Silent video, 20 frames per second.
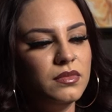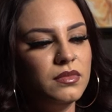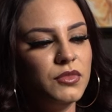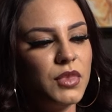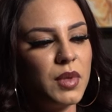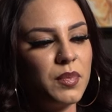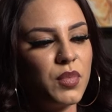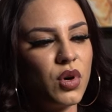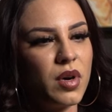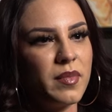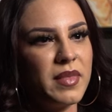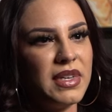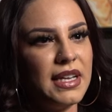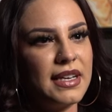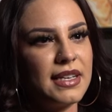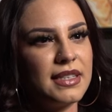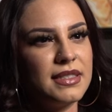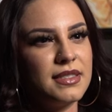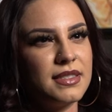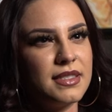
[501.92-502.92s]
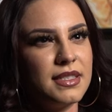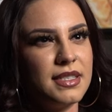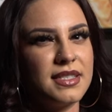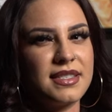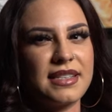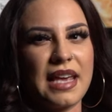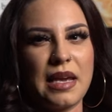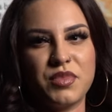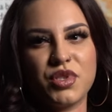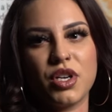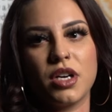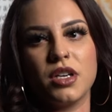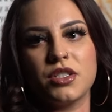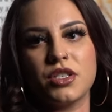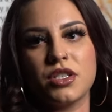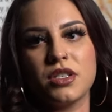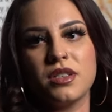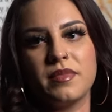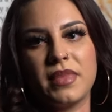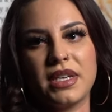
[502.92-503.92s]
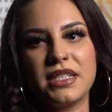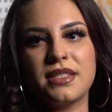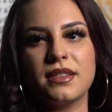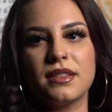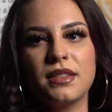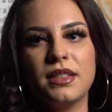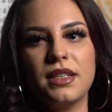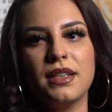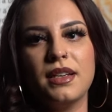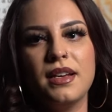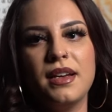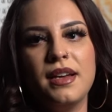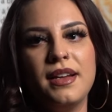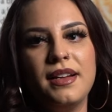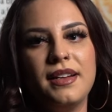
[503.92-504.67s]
report me like as an escape charge, basically.